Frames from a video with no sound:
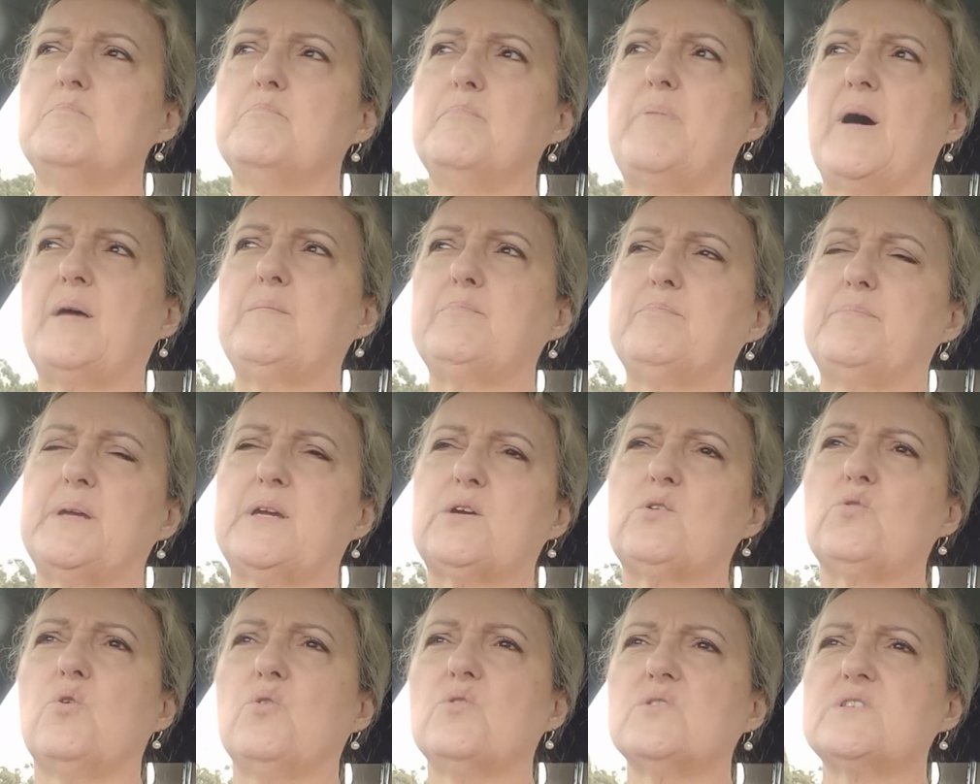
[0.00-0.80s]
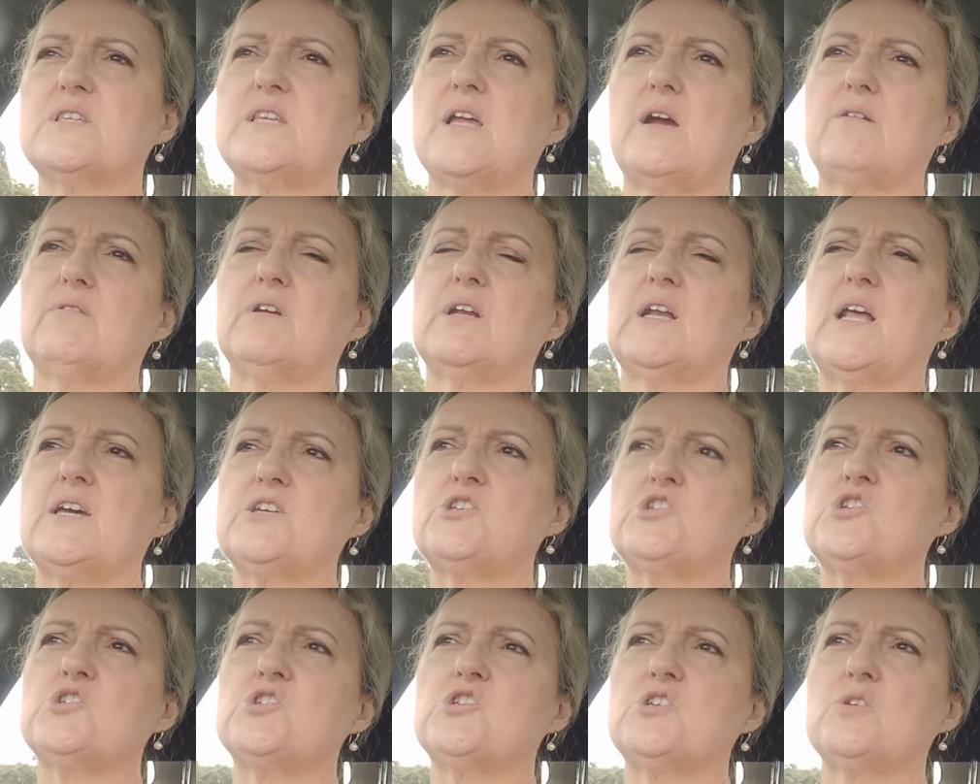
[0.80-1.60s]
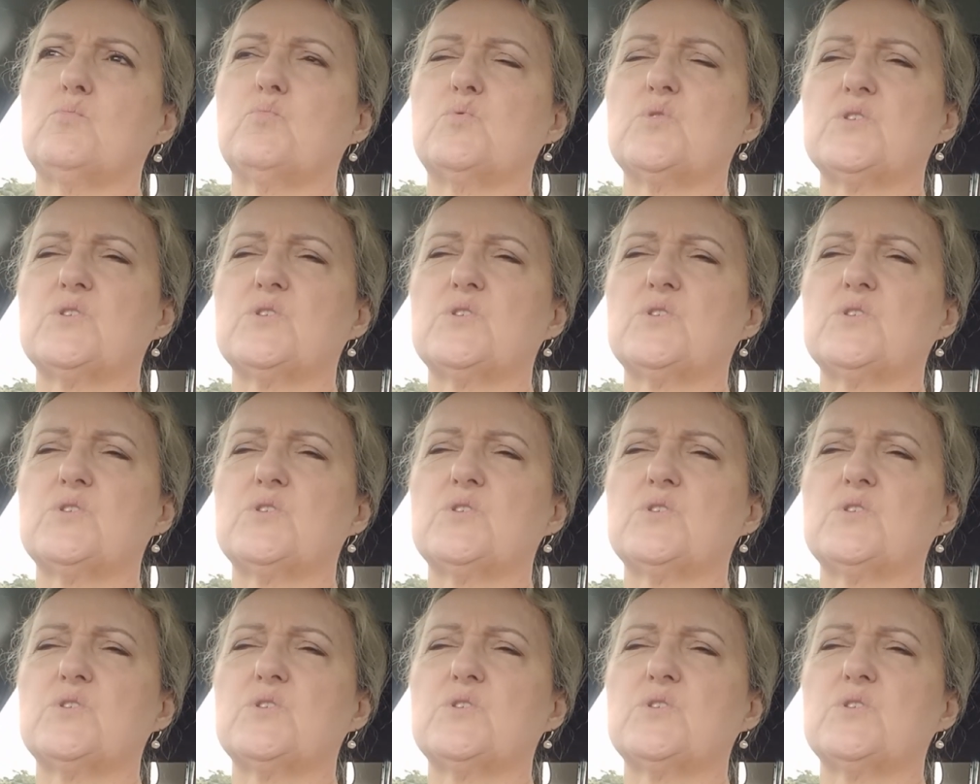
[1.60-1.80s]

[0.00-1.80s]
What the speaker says: But because that relationship